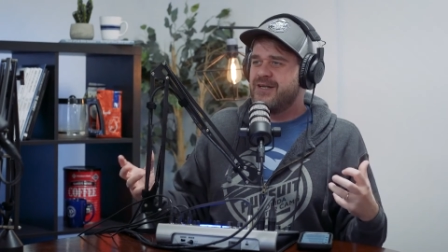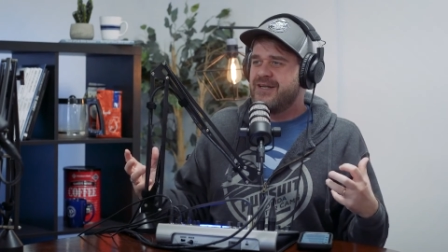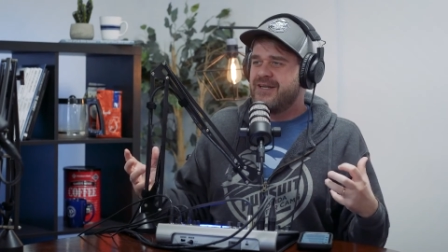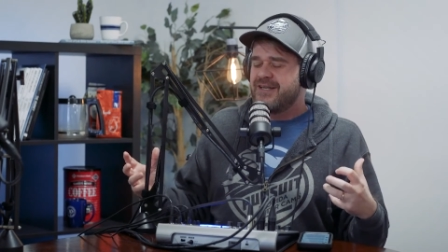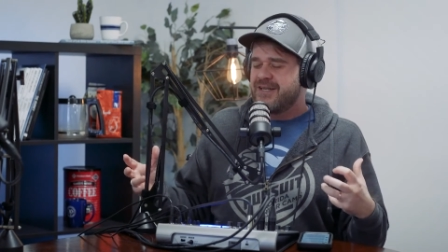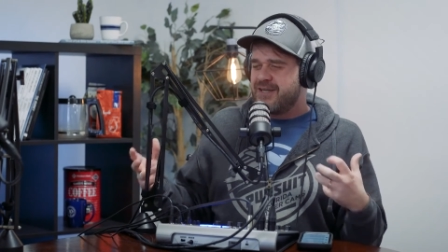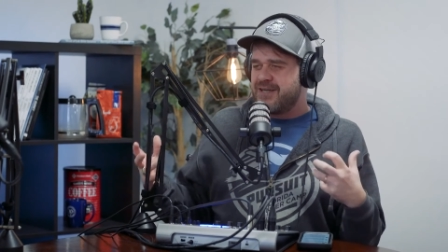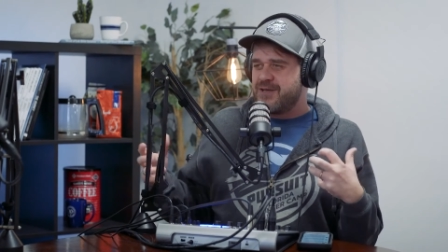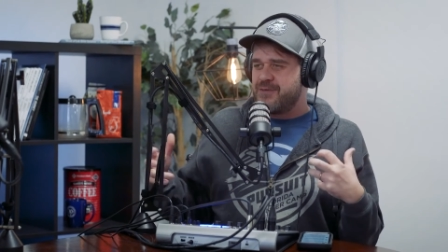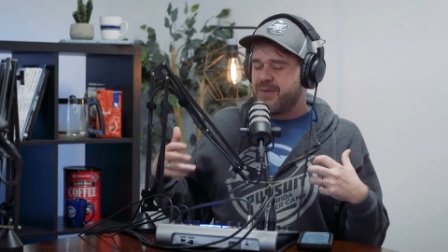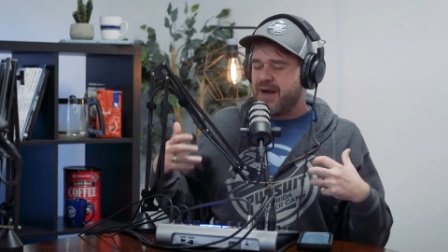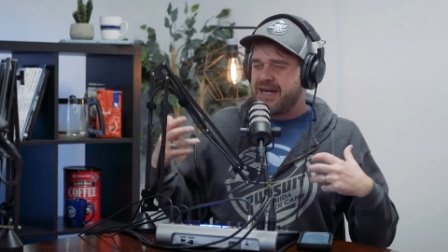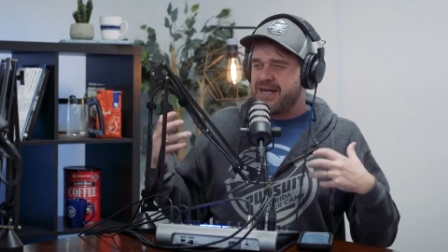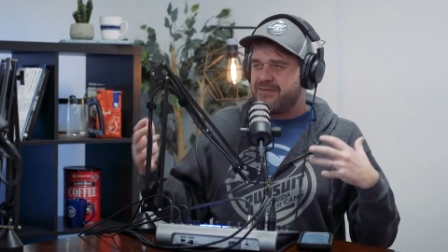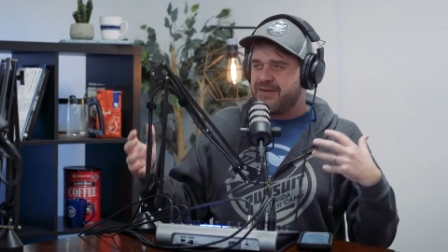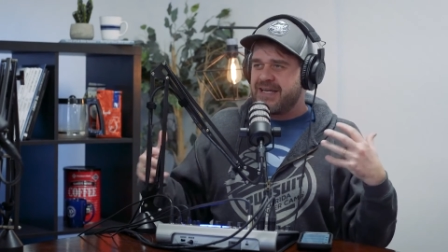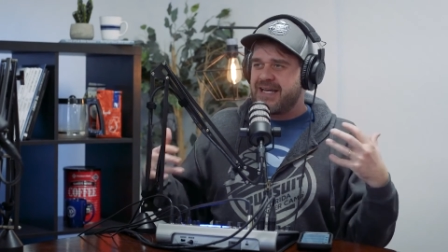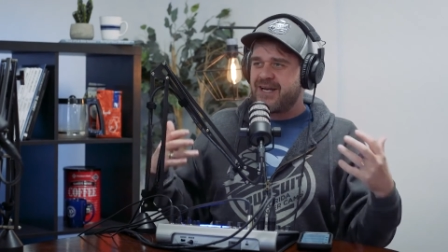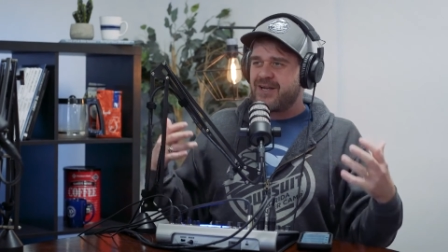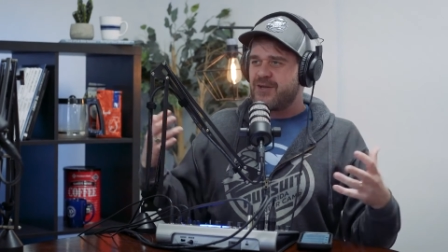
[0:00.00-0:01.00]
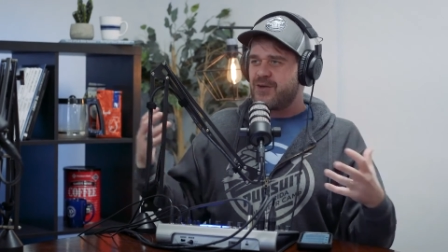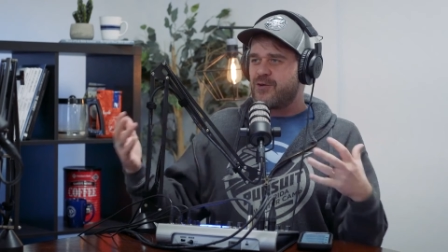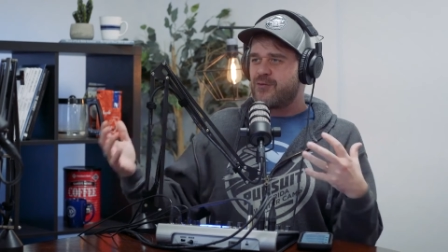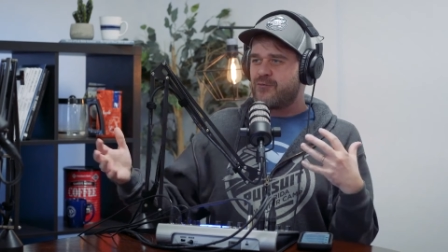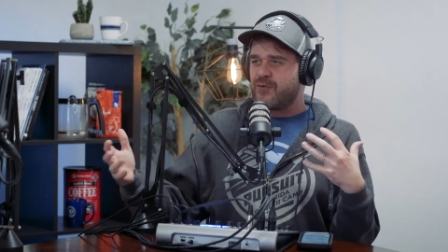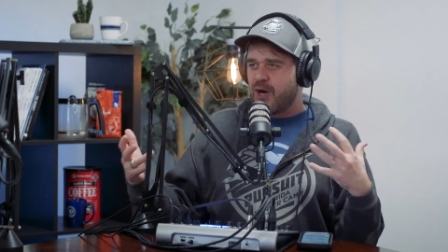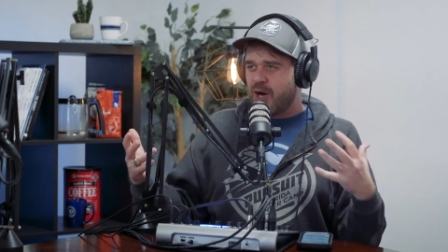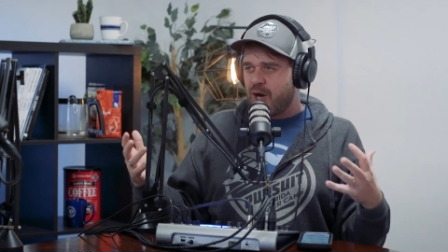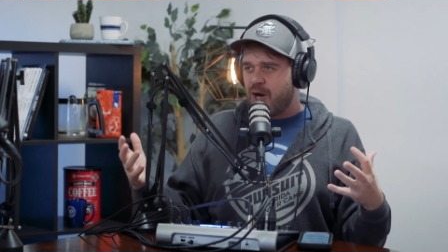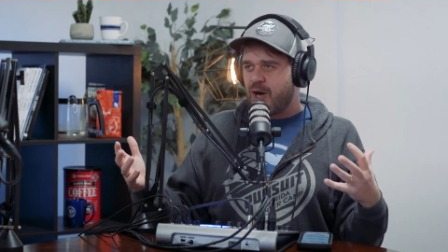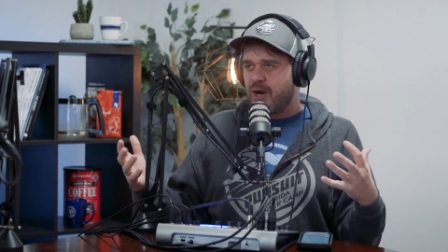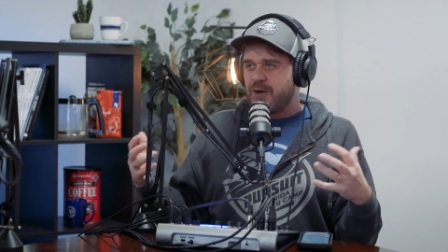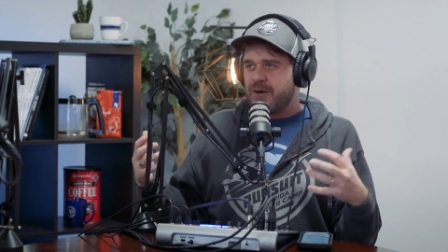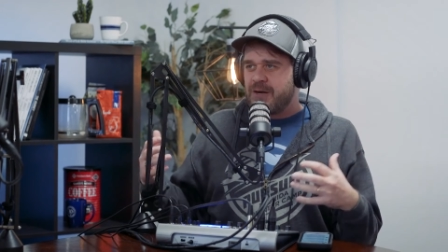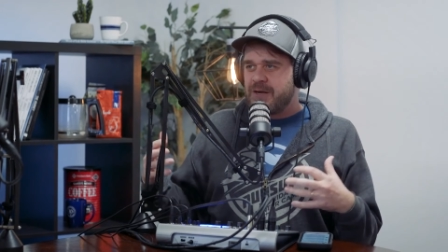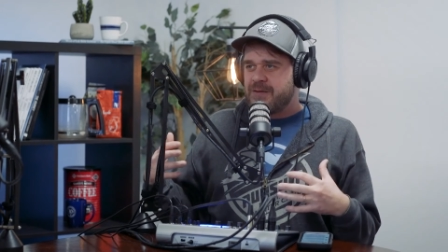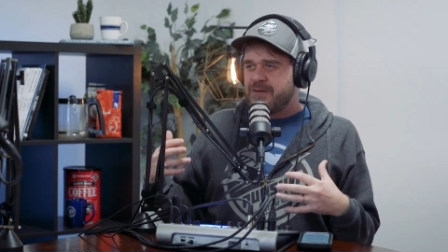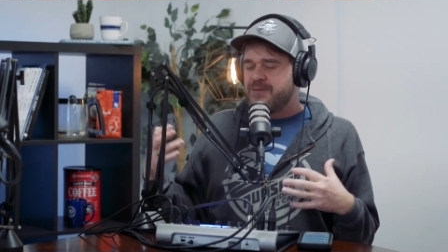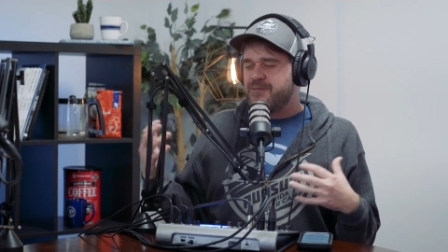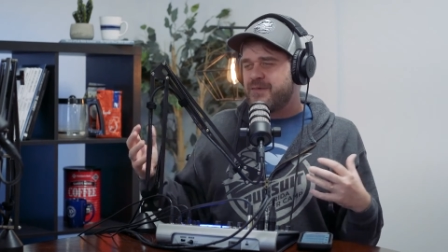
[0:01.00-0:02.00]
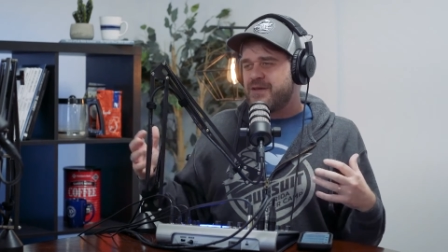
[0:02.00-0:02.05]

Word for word: Okay. You might even get a little raw. Okay.